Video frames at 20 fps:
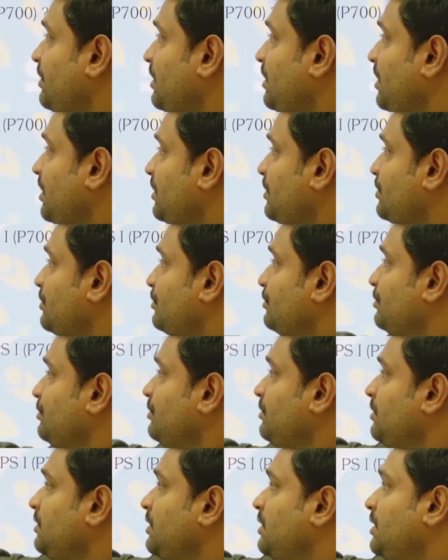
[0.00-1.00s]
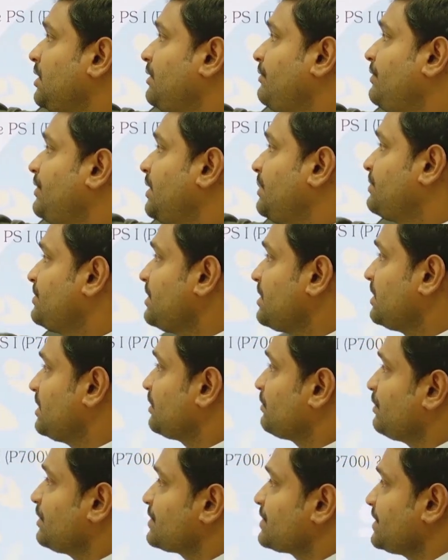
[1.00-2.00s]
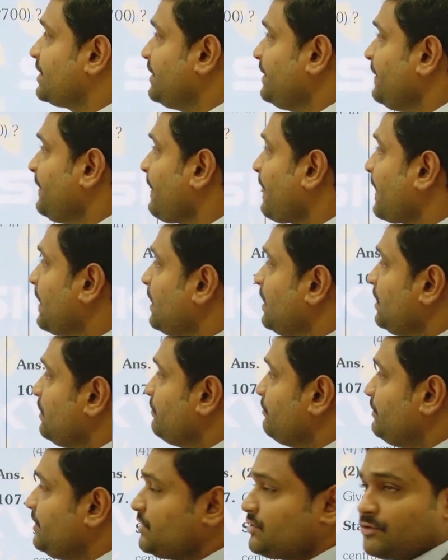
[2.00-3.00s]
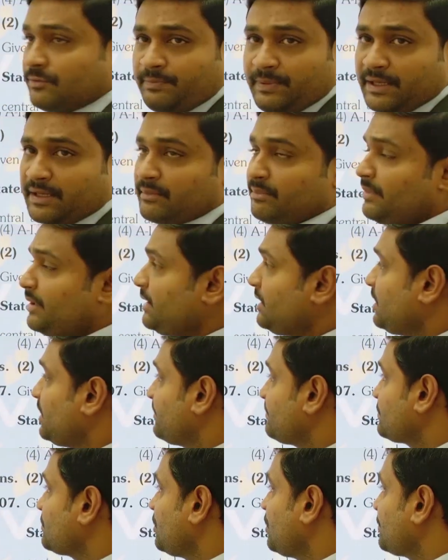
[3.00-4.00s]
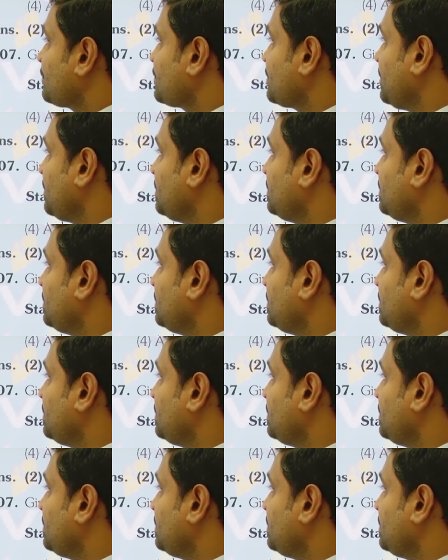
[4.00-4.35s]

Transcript: 2, if you observe the question, which pigment absorption